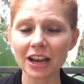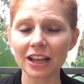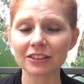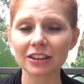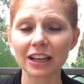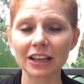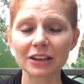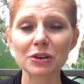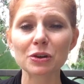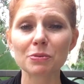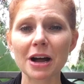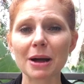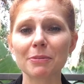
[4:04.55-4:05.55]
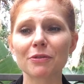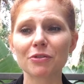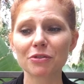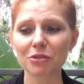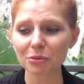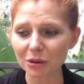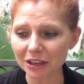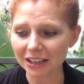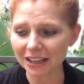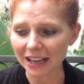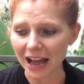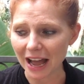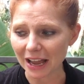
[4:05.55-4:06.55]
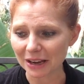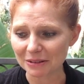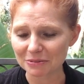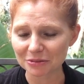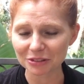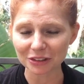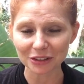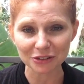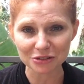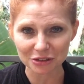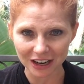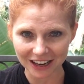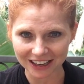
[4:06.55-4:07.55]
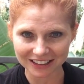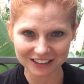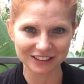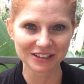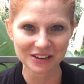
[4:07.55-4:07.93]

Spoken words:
As a new mom of 3, I am still trying